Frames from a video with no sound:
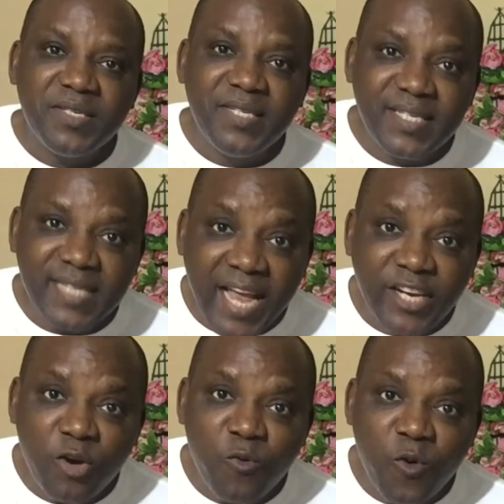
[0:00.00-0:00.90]
decide
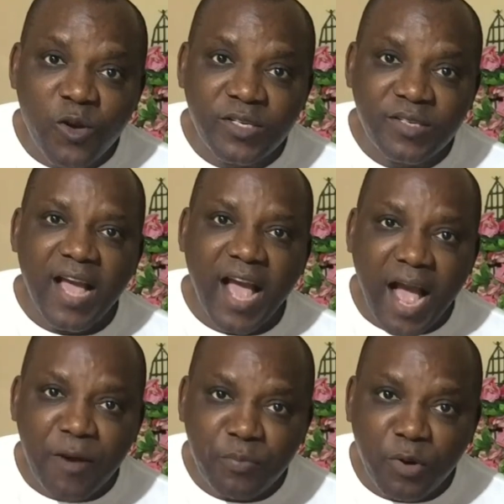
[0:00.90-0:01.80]
on one
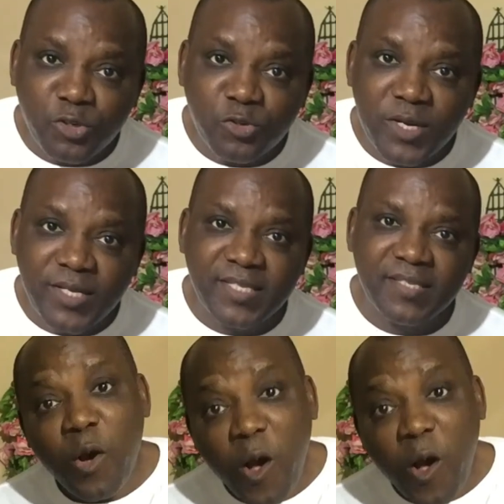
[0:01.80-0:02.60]
and pursue it.